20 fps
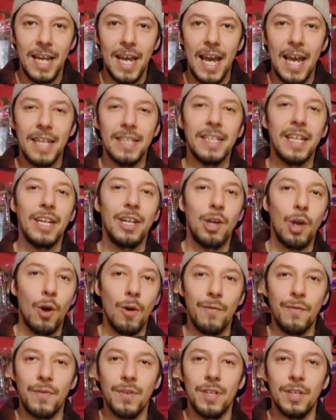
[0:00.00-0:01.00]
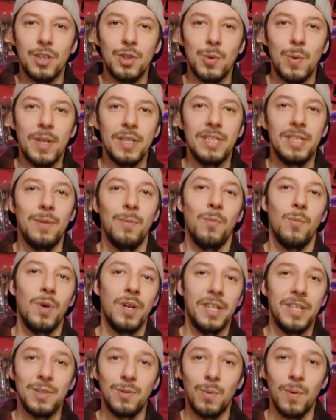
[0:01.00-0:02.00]
and they go for the twist and
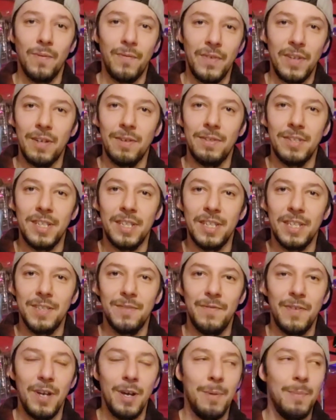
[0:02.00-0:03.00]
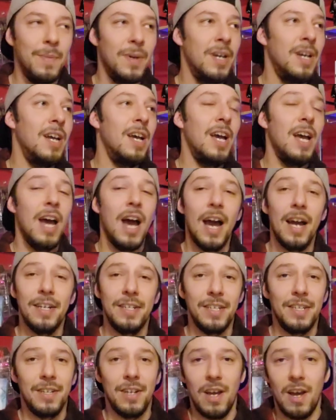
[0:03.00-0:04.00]
what is revealed in this film I
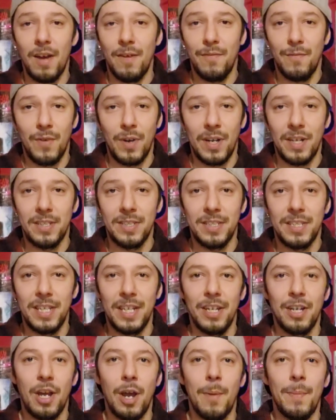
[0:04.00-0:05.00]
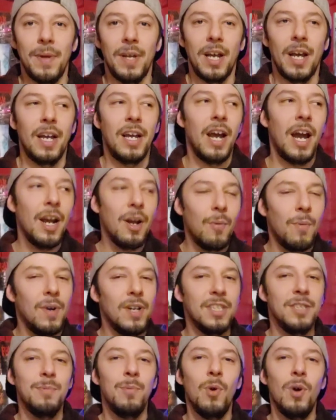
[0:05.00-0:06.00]
did not freaking see it coming. I kind of
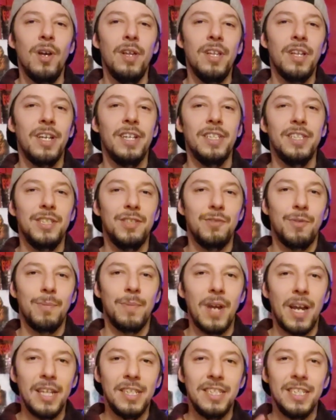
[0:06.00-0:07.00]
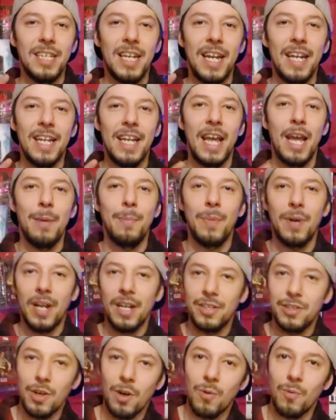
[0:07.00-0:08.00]
want to spoil it because it's from 1988, but
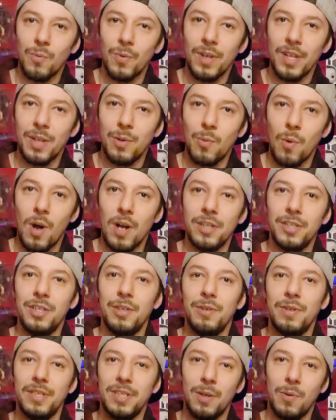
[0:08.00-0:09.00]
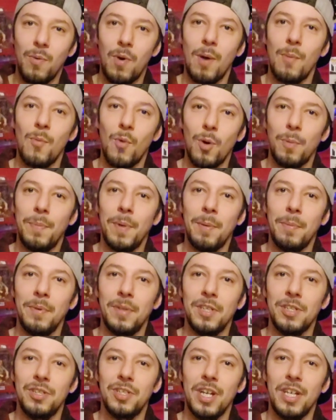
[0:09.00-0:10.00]
I don't really want to because I want more
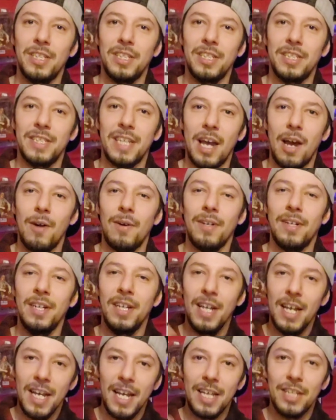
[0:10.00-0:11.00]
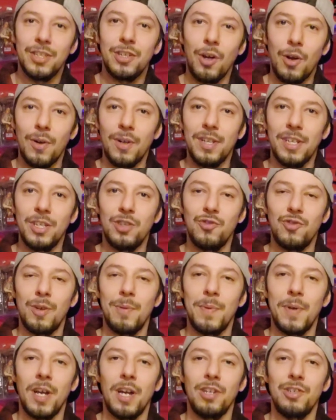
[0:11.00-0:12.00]
people to check this out. And it's currently
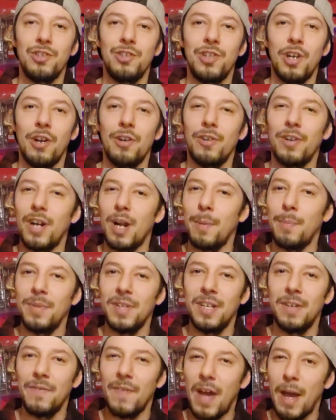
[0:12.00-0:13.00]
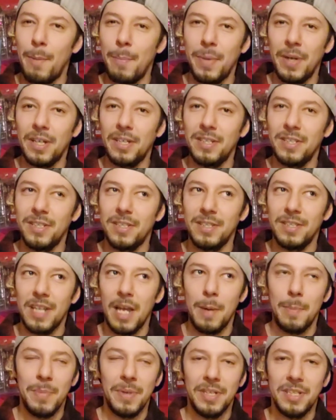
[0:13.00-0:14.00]
streaming on Shudder, and I believe Epix
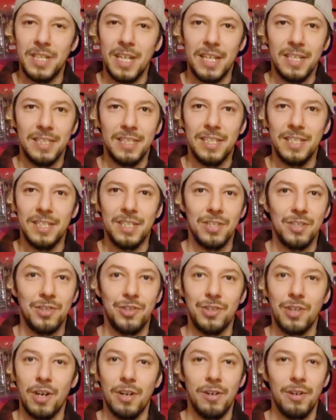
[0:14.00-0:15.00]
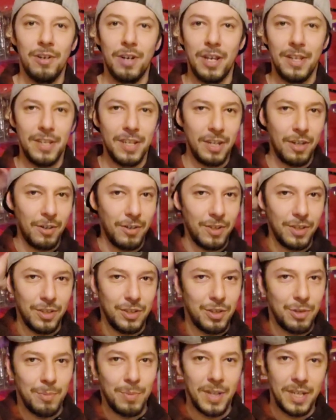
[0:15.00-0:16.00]
Epix has this, and Shudder I think are the
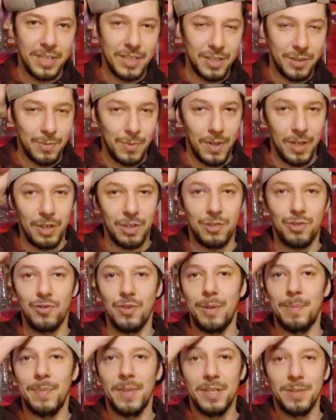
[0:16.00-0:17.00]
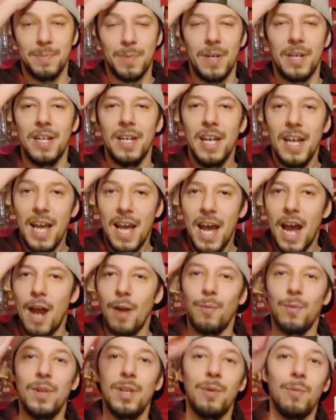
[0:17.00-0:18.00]
two places where you can stream this. But
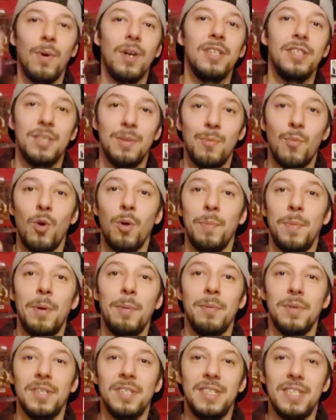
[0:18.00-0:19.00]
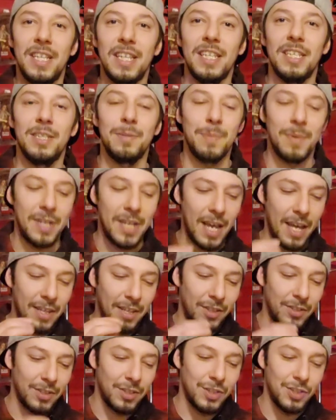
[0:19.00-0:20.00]
I really want some more people to see this. But yeah,
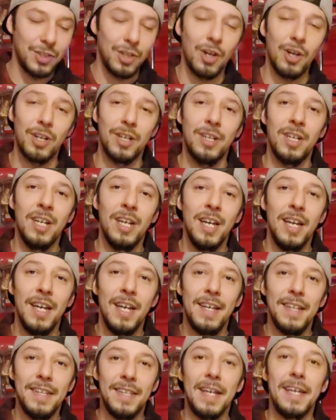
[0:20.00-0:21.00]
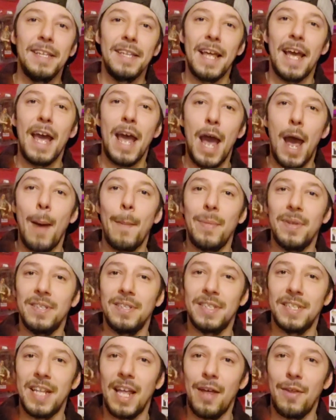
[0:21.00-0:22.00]
there's a certain thing that
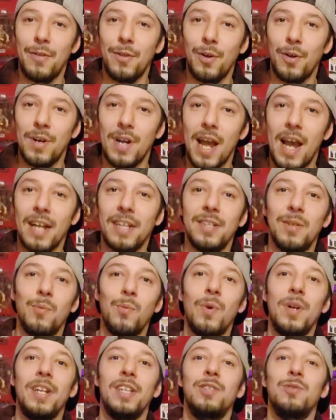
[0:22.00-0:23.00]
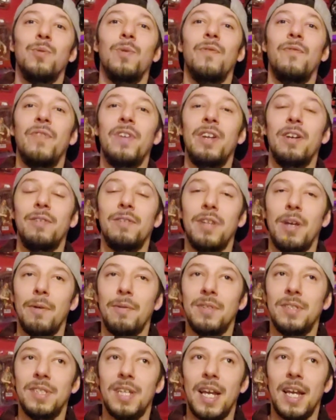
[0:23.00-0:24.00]
happens in that third act, and when it's revealed, I
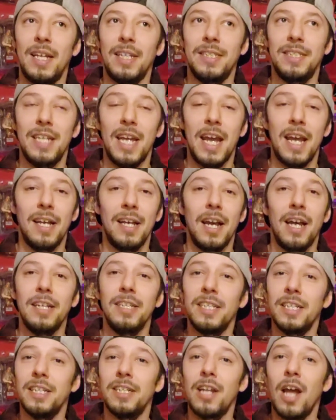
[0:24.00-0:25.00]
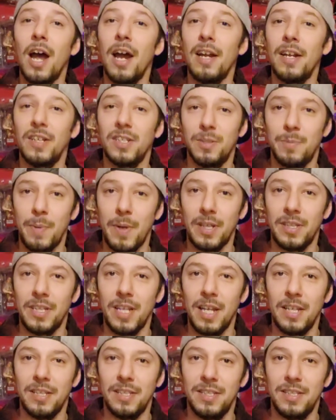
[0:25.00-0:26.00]
was like, dang, I did not expect that.